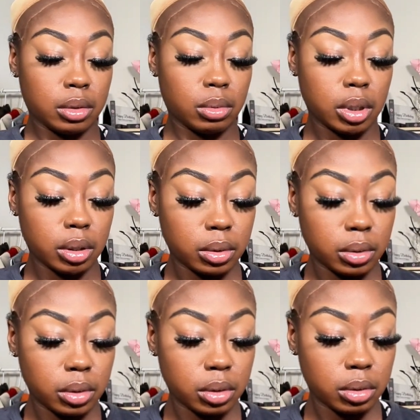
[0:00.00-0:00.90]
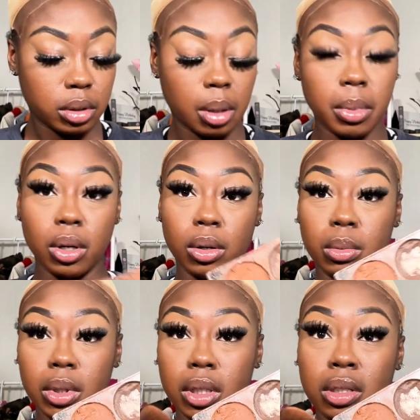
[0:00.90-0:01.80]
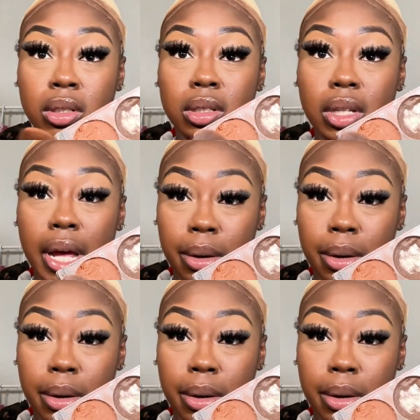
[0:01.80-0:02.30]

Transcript: Well, I'm going to go in with that